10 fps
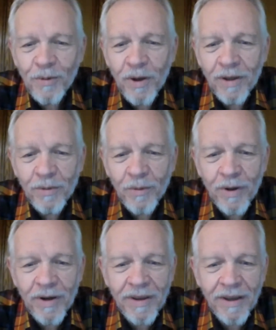one
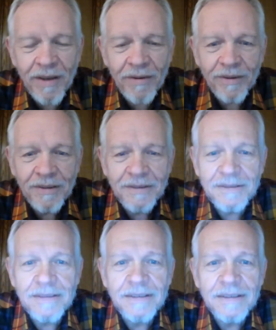or the other.
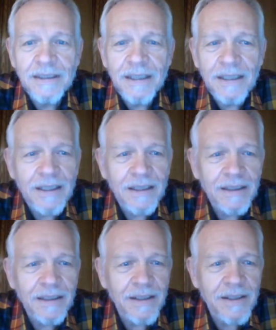
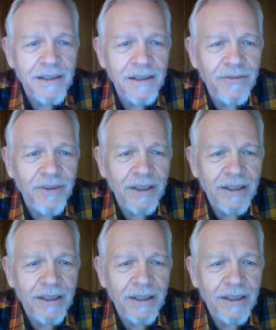Let's see if I